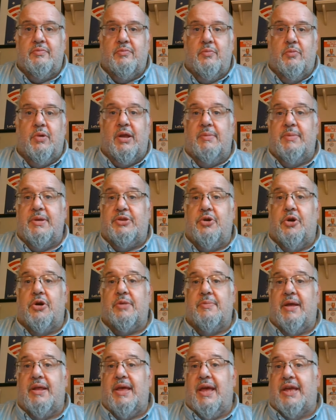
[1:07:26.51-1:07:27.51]
we're going to be
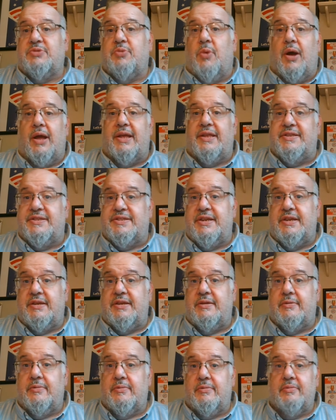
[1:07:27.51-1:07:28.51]
talking about X, Y, and
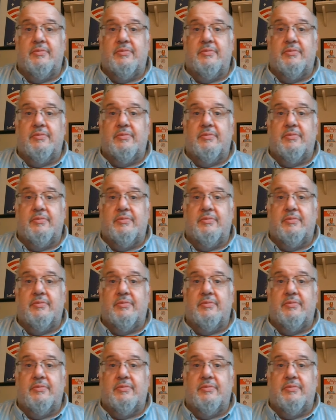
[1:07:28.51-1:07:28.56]
Z.